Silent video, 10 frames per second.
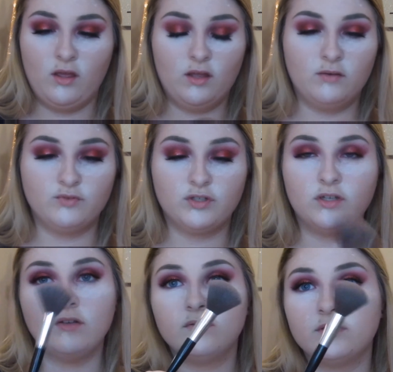And I'm just
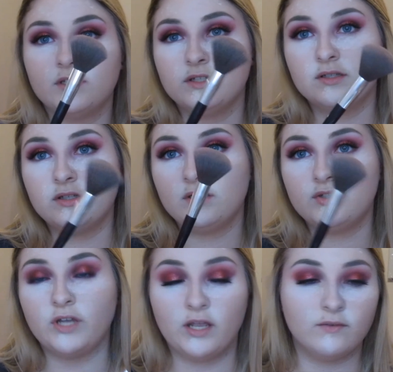going to use this
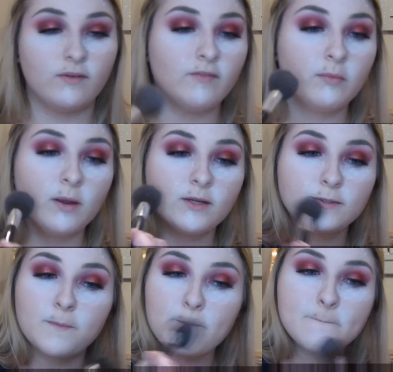giant fluffy brush.